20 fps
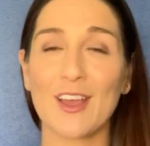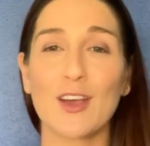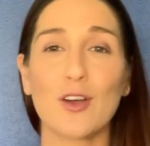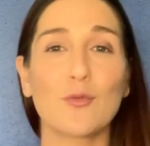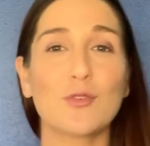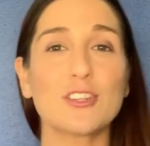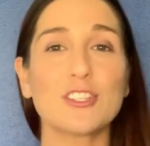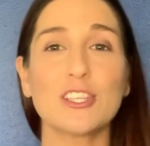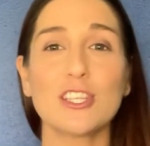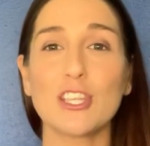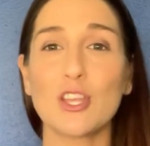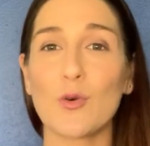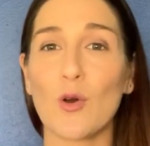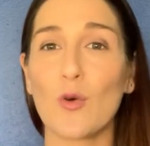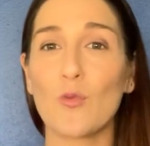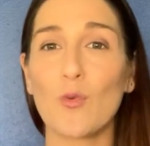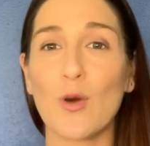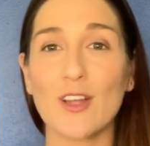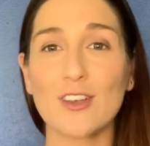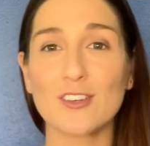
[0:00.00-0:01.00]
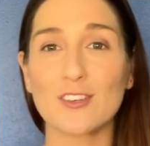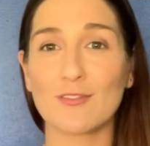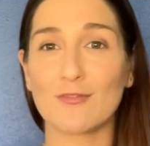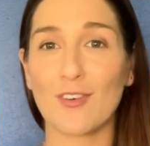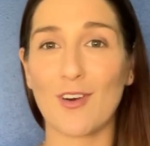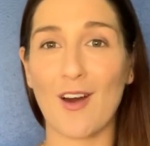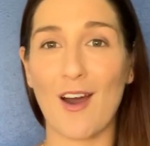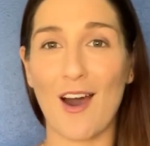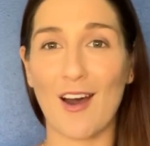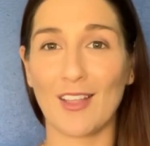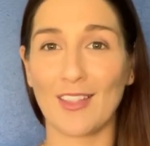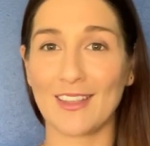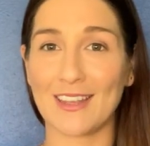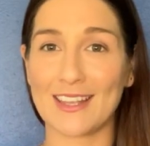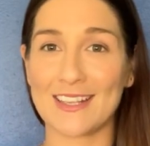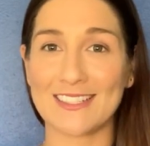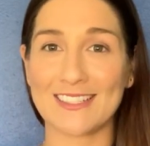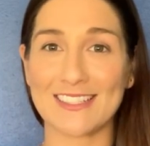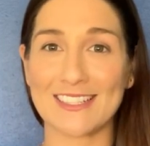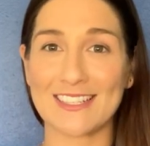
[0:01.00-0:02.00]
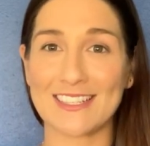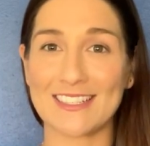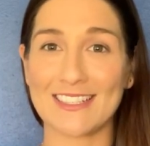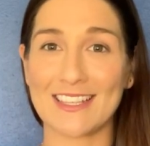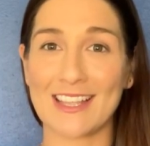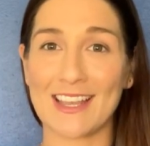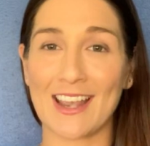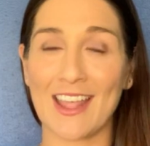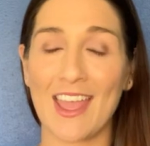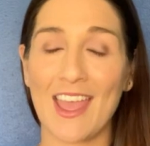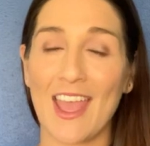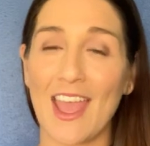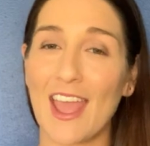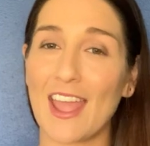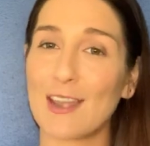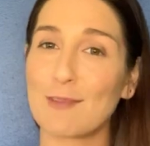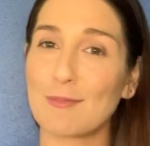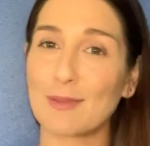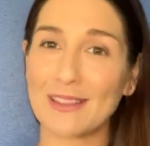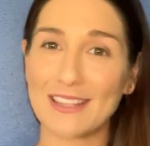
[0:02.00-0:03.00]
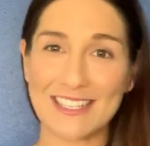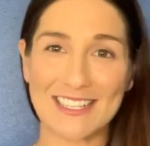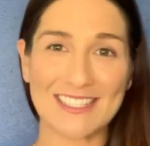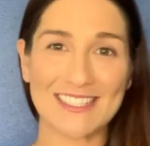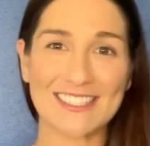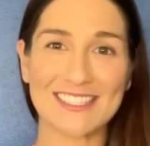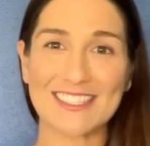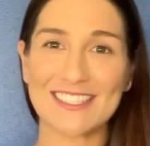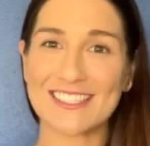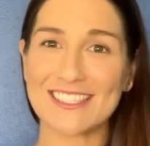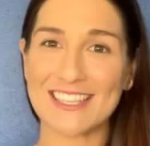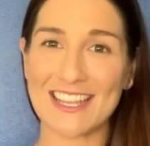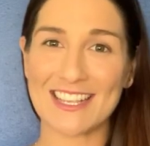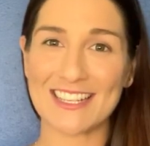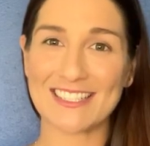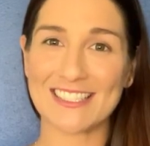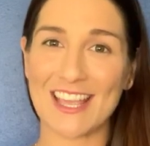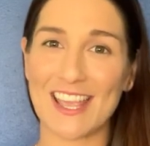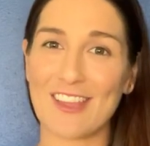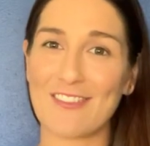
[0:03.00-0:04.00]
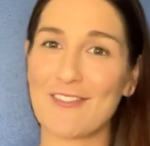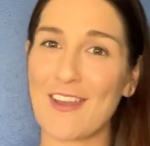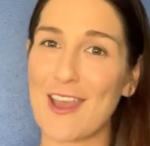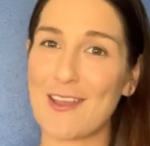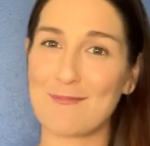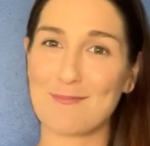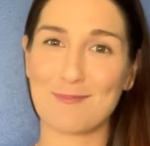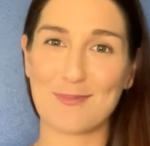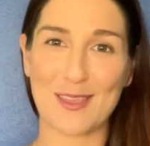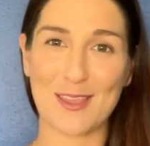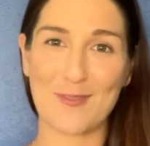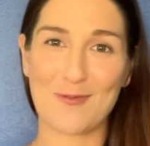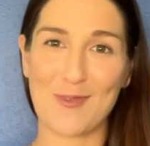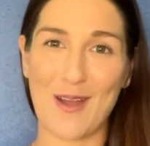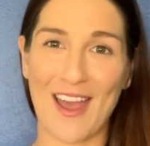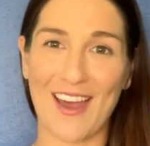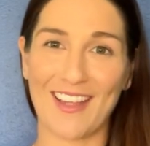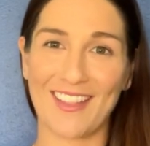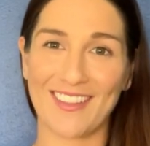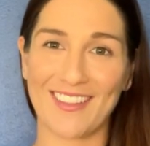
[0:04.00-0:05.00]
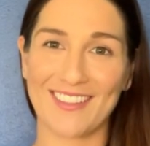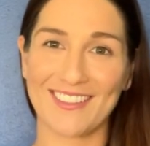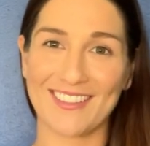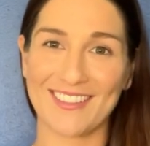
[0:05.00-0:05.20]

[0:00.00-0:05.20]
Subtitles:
Wishing you a wonderful holiday season, and please stay safe and be well.